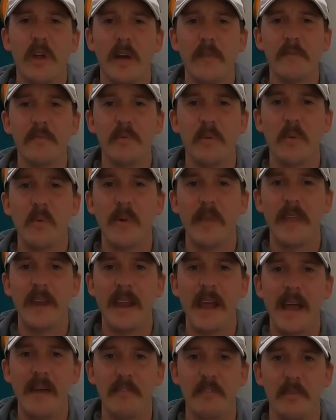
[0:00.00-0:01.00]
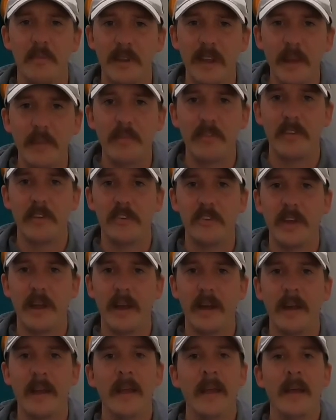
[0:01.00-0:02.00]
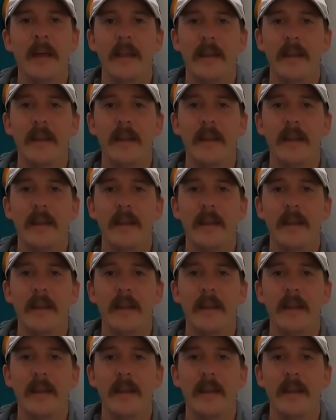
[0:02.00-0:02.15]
comfortable with it and have some tips to share,